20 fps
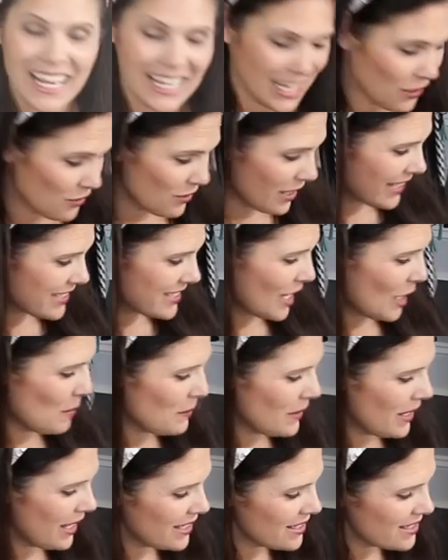Now next
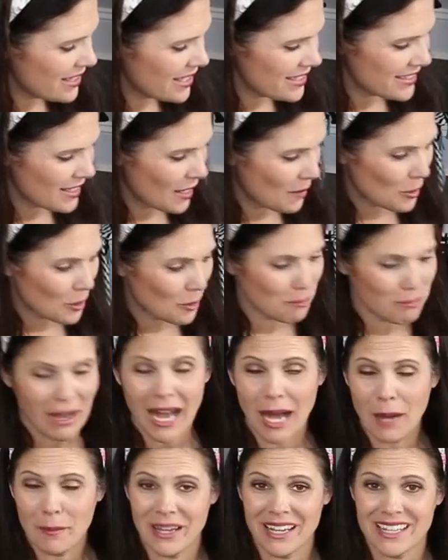up is the Summer
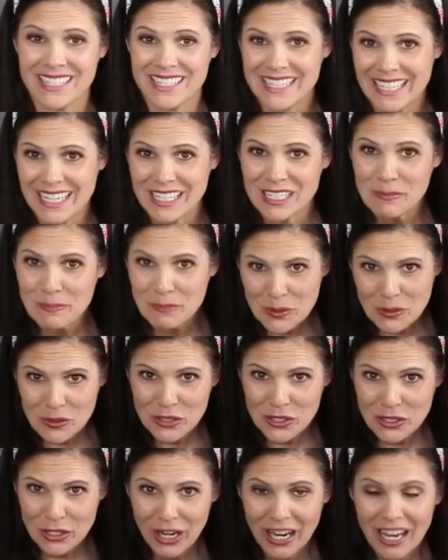Pop and Sit
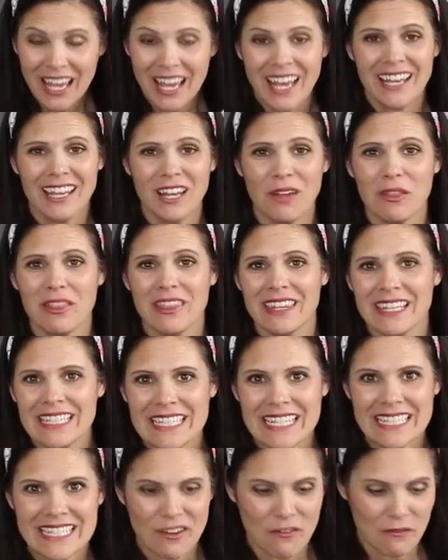Booster. Now
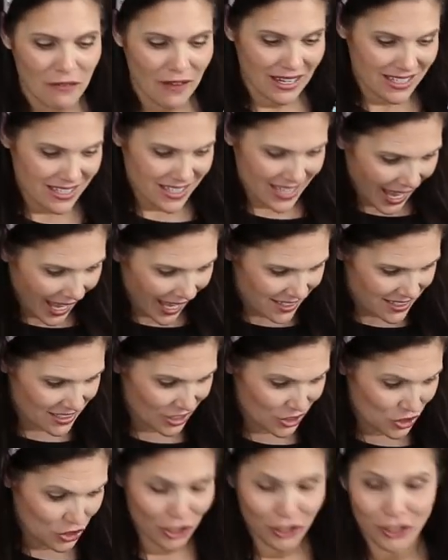this is a
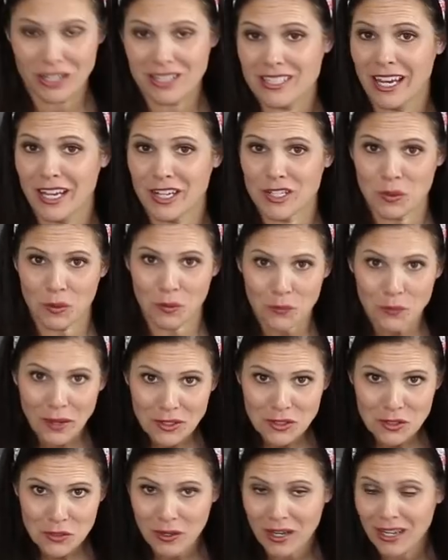fantastic chair to take to a
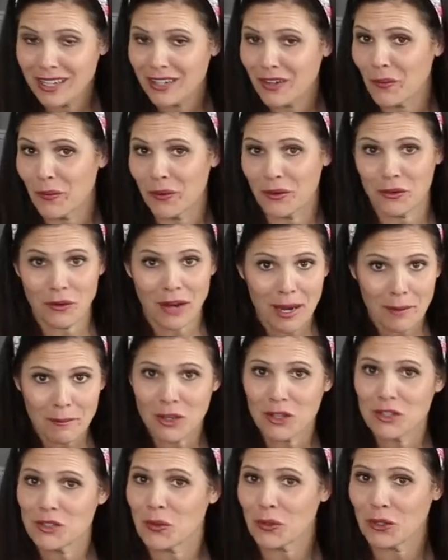restaurant or a
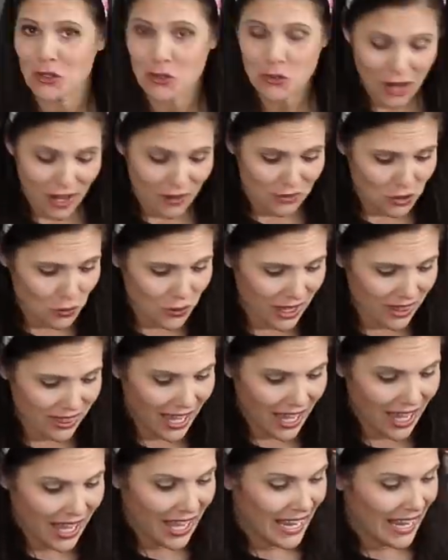grandma's or to travel
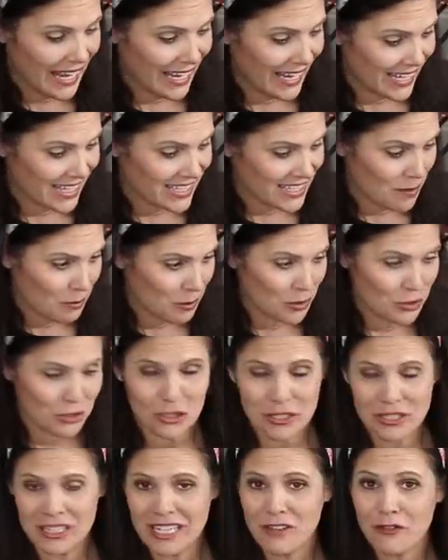with. It is a
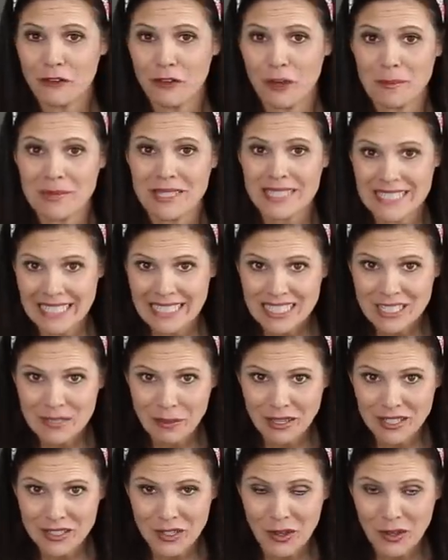booster seat from six
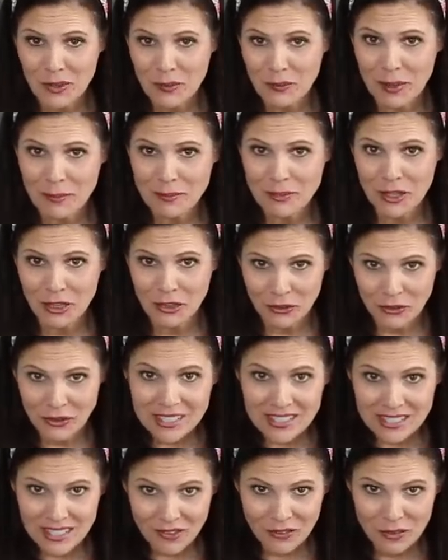months all the way up to
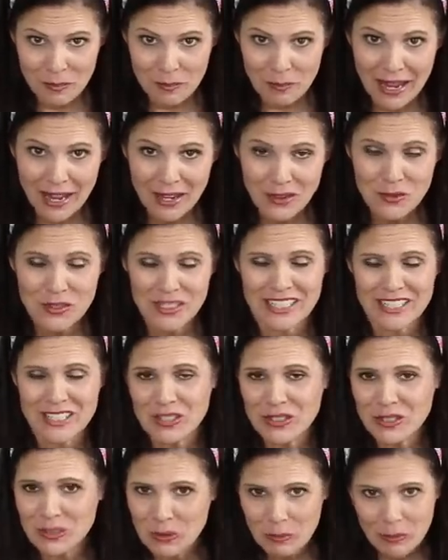37 pounds.
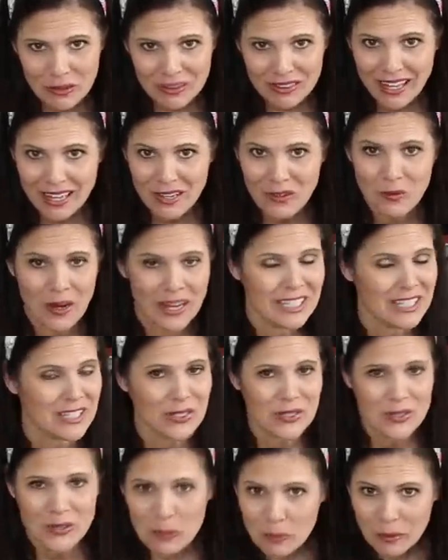It's super lightweight,
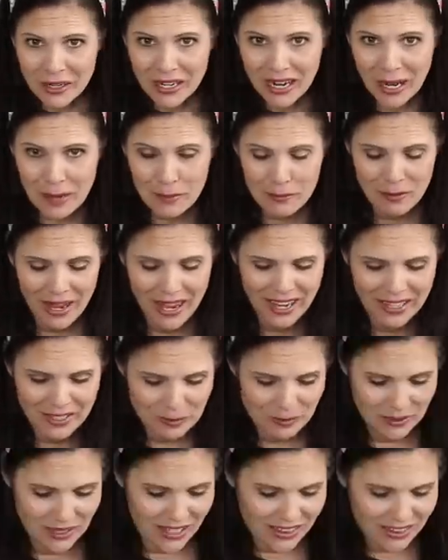super
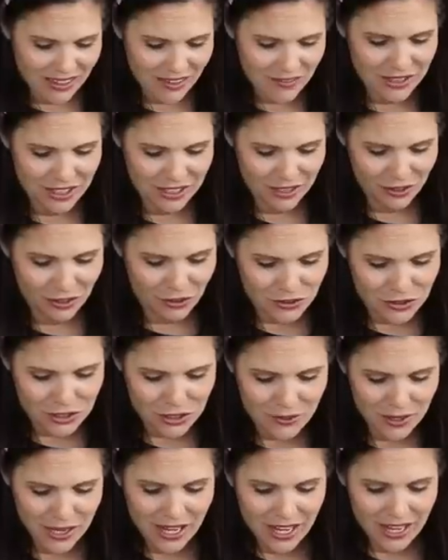compact, but I love that it
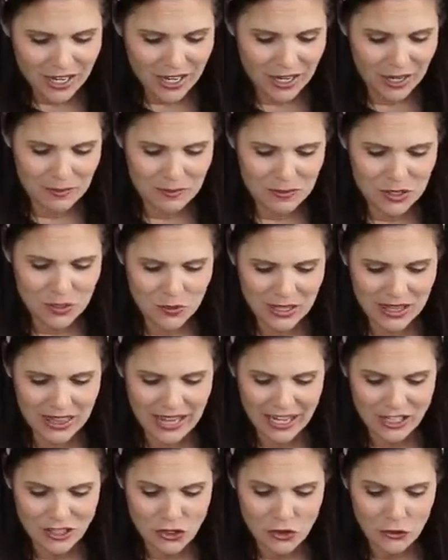also comes
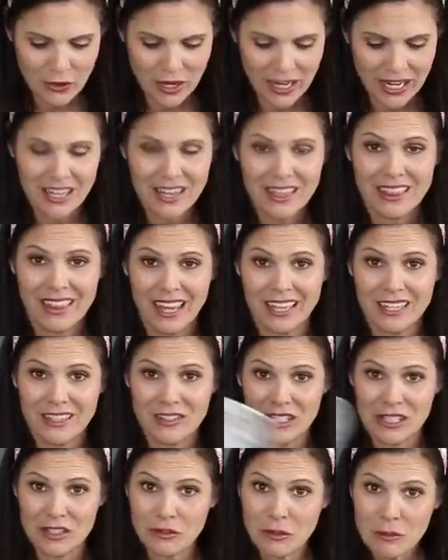with a tray
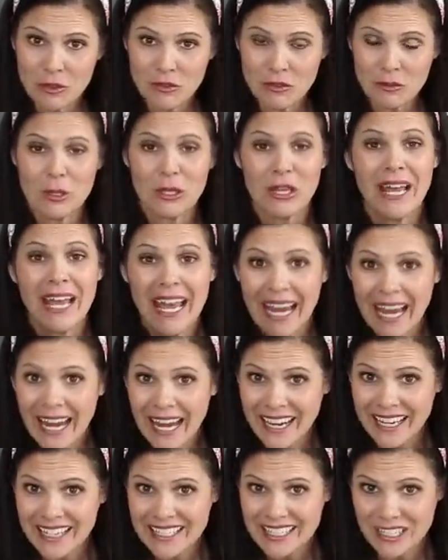that is removable
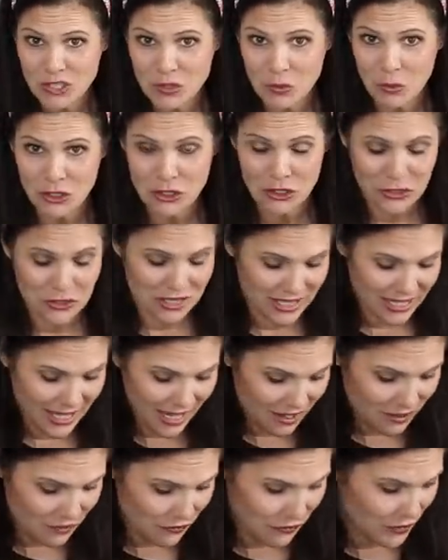and dishwasher
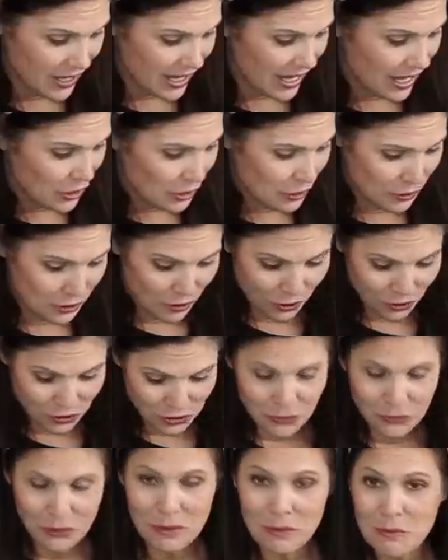safe. You can
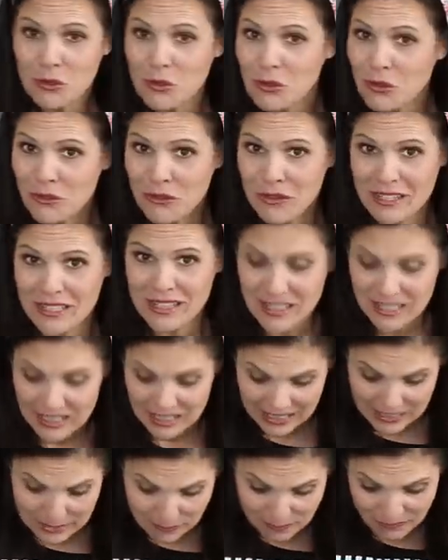also remove the,
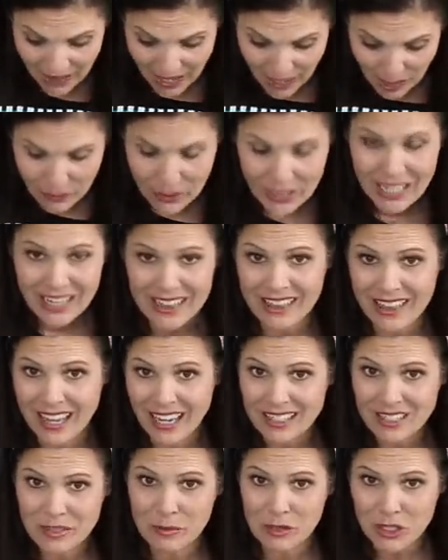the, fabric and
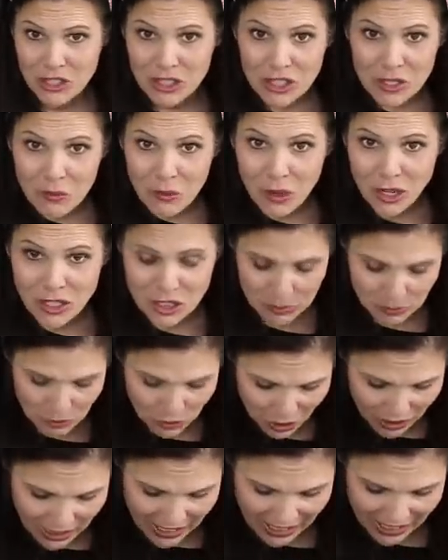that is machine
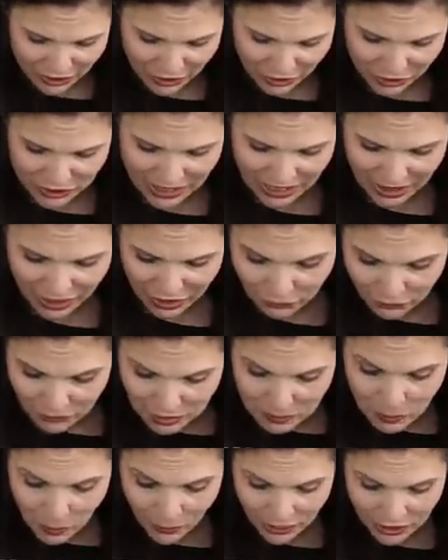washable. There's a
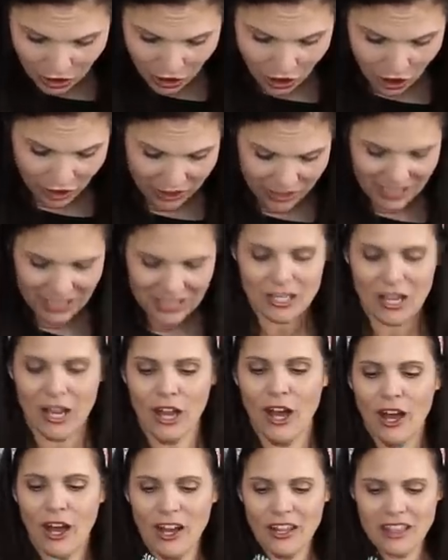three point harness
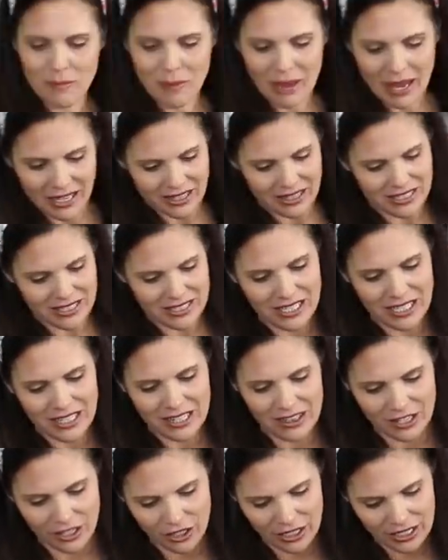on the back of the
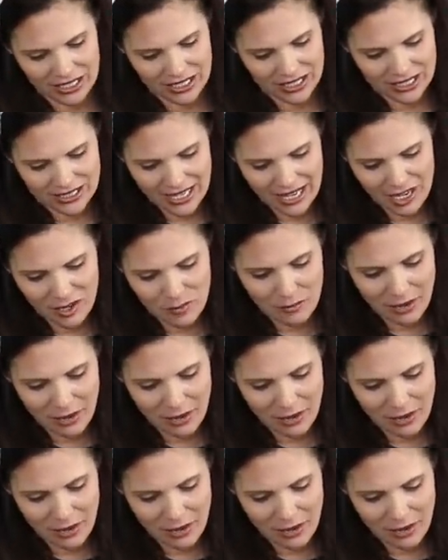seat. There is a